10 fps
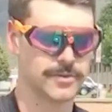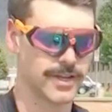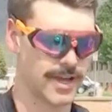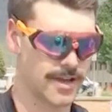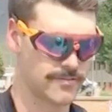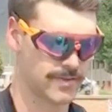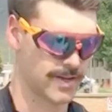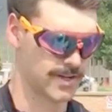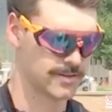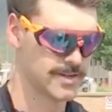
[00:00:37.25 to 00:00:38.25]
We have,
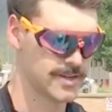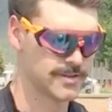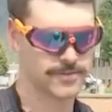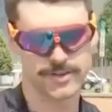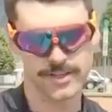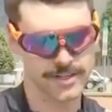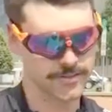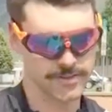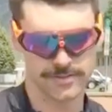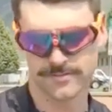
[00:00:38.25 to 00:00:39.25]
for any
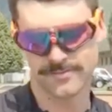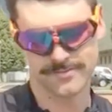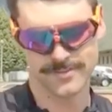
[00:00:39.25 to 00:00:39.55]
given